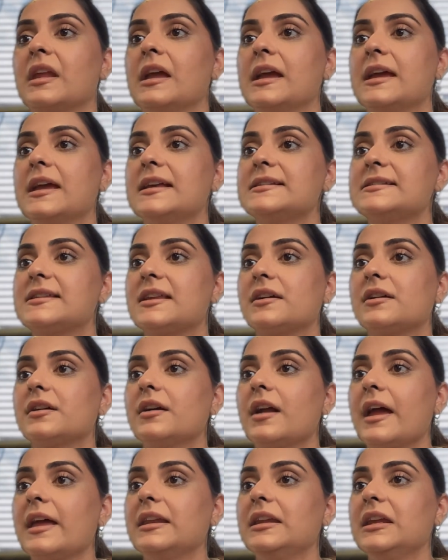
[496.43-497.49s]
Is
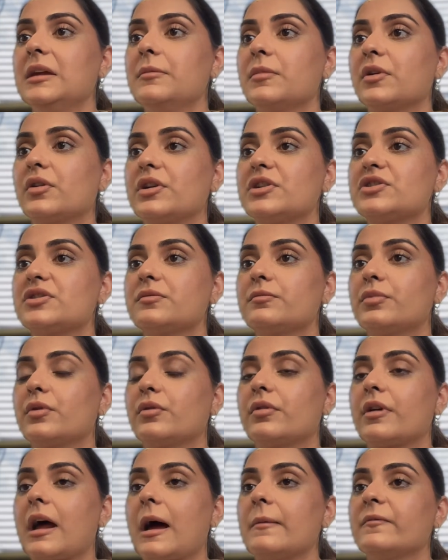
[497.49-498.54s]
there any immigration
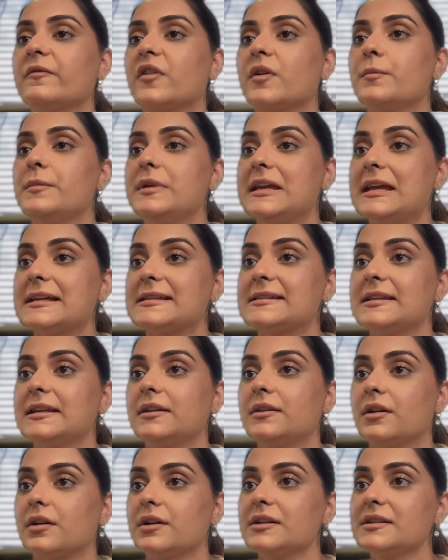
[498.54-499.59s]
program for BSc
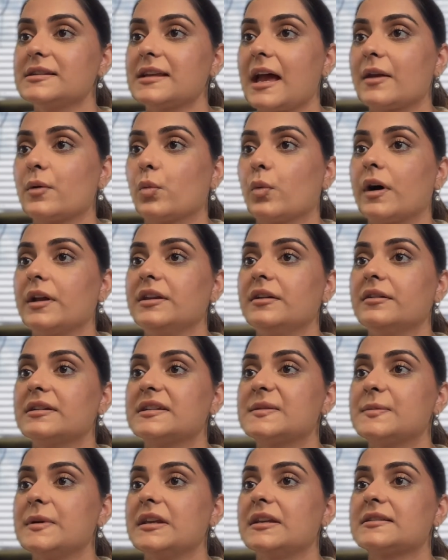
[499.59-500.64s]
nurse and 1 year
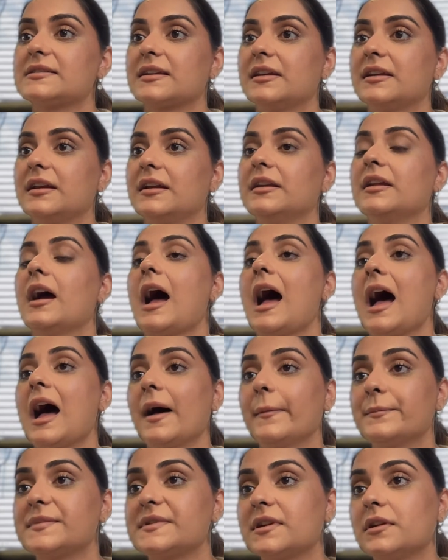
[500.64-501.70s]
experience in India?
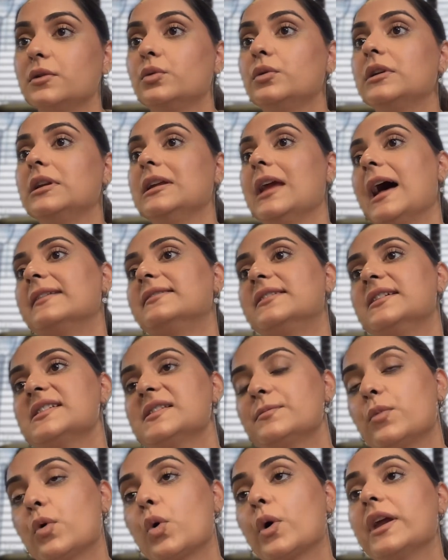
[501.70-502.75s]
Absolutely. At this
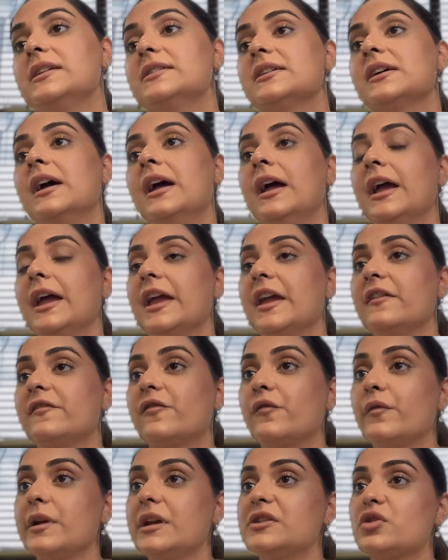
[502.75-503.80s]
point, if
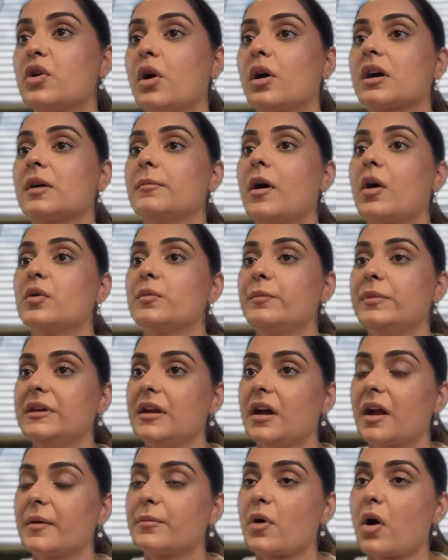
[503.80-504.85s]
we talk about
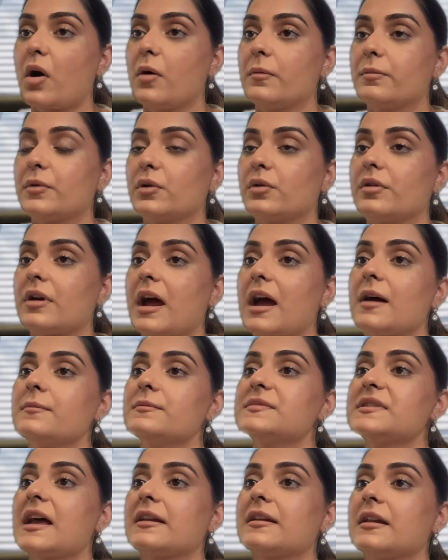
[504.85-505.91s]

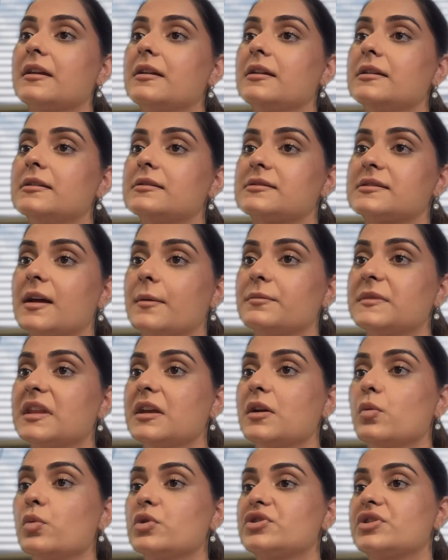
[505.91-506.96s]
programs and then
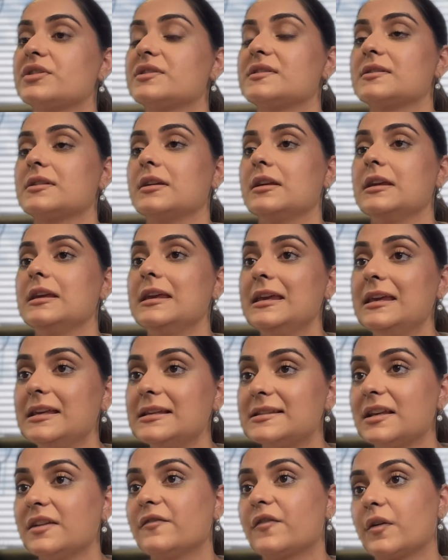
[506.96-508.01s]
something which is
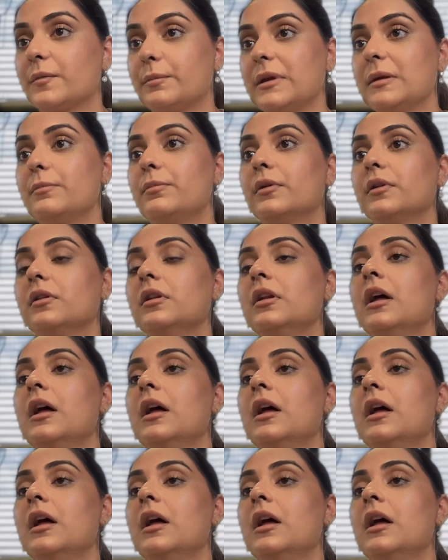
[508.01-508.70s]
easy for people,